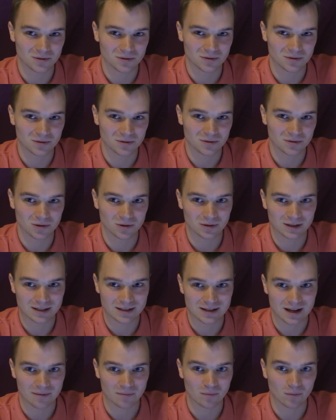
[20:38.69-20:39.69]
As you do
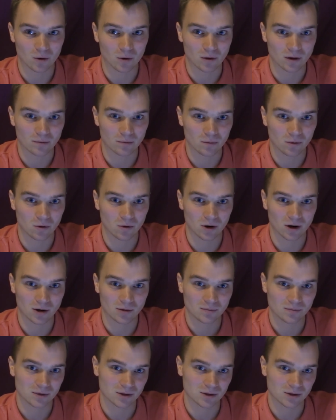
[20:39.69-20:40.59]
extemp more and more,